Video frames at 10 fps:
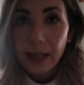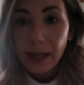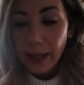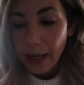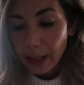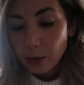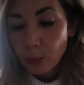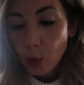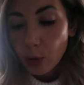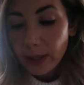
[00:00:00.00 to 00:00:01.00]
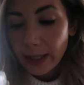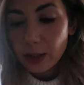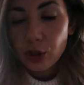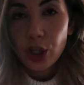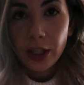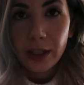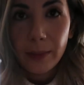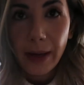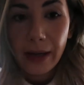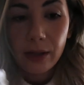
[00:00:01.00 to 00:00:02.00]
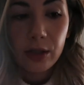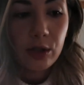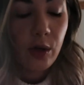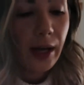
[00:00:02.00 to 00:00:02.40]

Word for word: that I hate more than chunky powder so